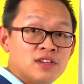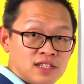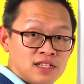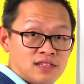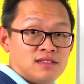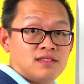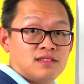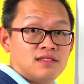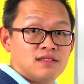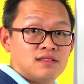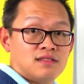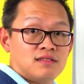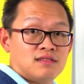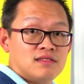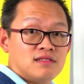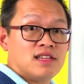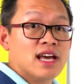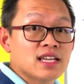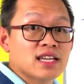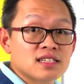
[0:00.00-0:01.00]
it?
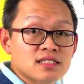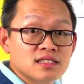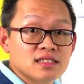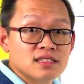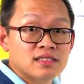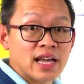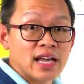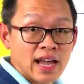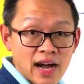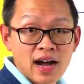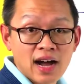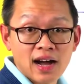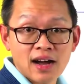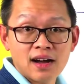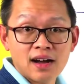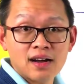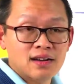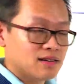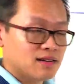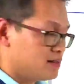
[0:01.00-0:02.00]
Yes, there are.
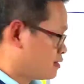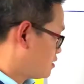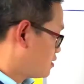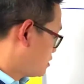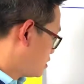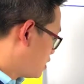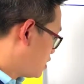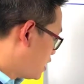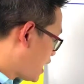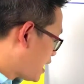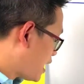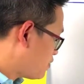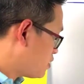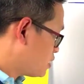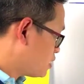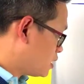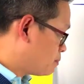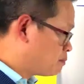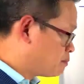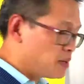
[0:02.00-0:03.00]
The
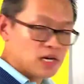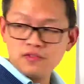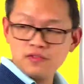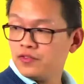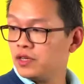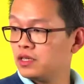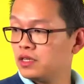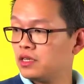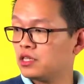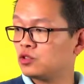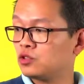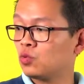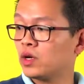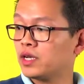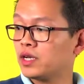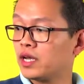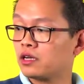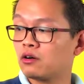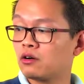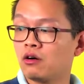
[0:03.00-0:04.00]
level above it is
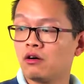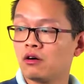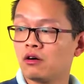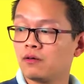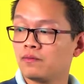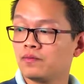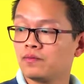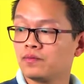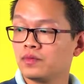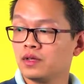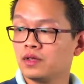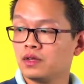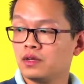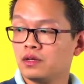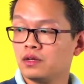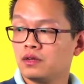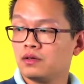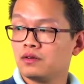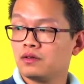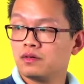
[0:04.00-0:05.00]
what I call,
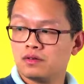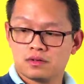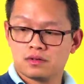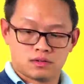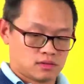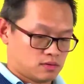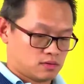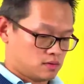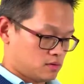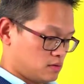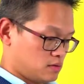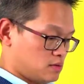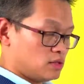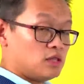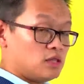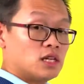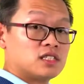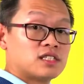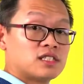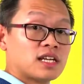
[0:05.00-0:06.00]

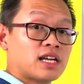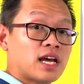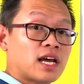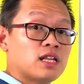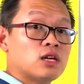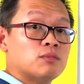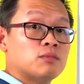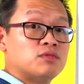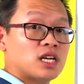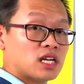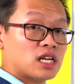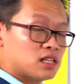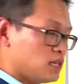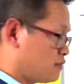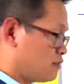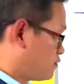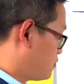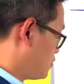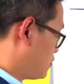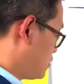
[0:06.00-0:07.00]
the second
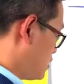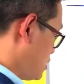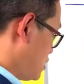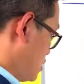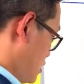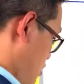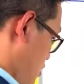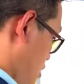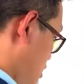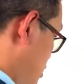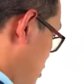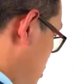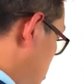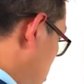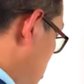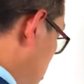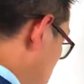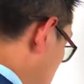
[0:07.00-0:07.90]
objective is